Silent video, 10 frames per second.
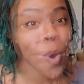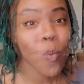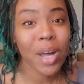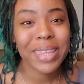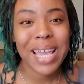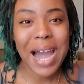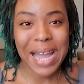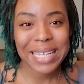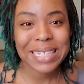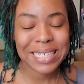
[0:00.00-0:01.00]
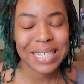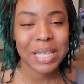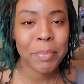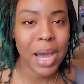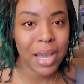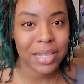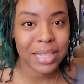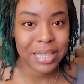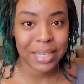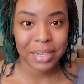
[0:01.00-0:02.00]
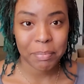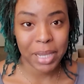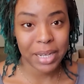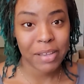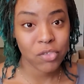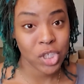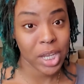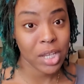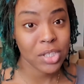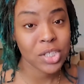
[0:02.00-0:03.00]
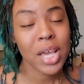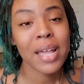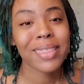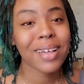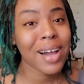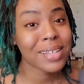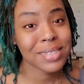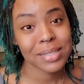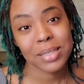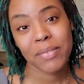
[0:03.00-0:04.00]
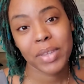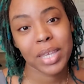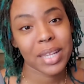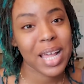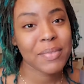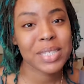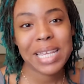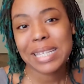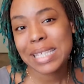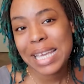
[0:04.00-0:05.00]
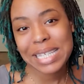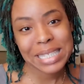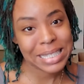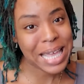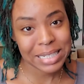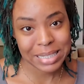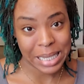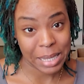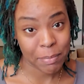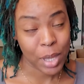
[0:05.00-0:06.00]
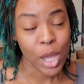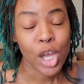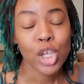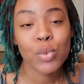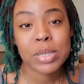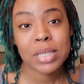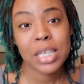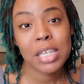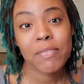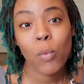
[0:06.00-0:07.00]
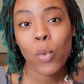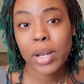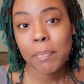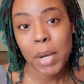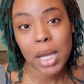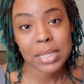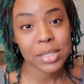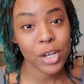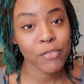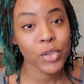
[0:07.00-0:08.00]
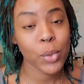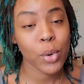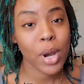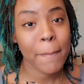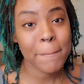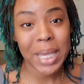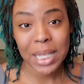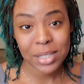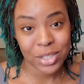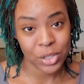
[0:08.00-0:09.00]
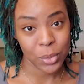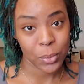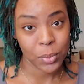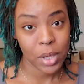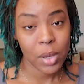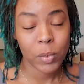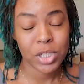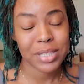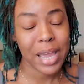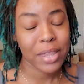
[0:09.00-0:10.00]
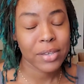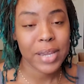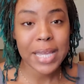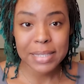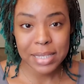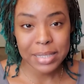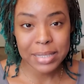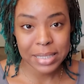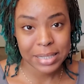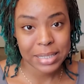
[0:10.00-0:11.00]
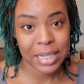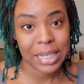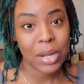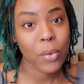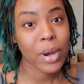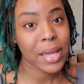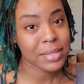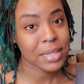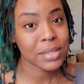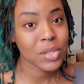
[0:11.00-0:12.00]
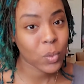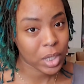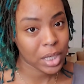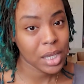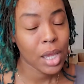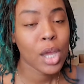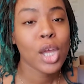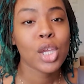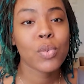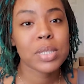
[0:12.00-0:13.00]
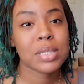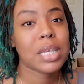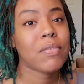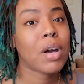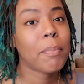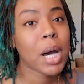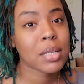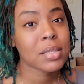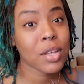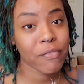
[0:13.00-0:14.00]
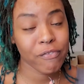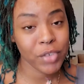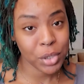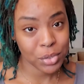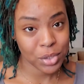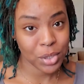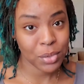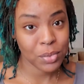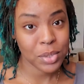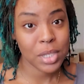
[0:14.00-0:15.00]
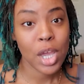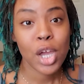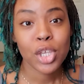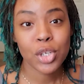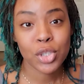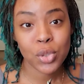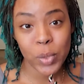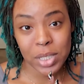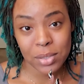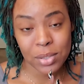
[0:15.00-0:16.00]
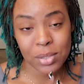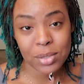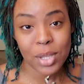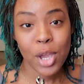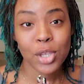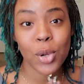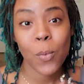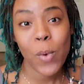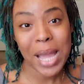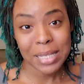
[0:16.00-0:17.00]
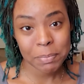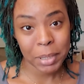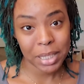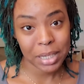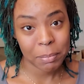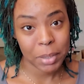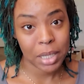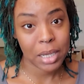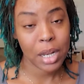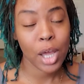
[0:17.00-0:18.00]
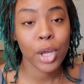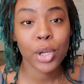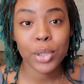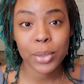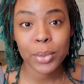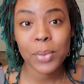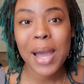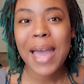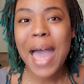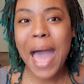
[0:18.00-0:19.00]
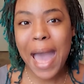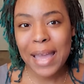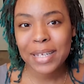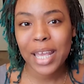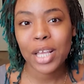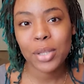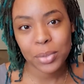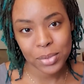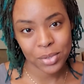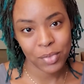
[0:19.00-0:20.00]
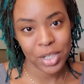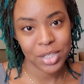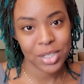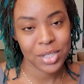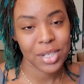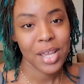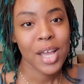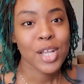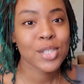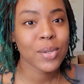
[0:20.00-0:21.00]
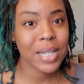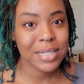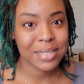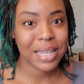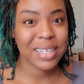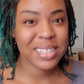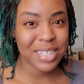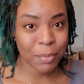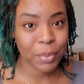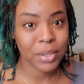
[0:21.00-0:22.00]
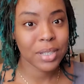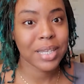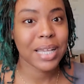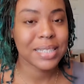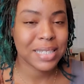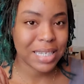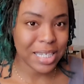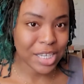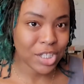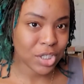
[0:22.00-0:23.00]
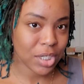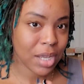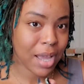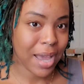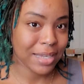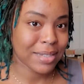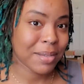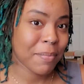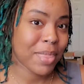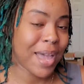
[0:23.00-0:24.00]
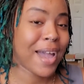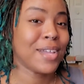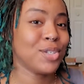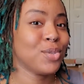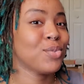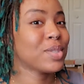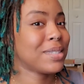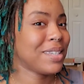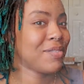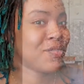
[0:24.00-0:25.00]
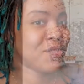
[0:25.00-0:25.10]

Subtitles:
While the idea behind the kit might have changed, the contents of the kit have stayed the exact same. You receive one box of your main stone, which is either SS16 or SS20. You receive a box of filler stones, your tweezers, your wax picking pen, glue, and a glue syringe. So let's take a deeper look into each item that you receive.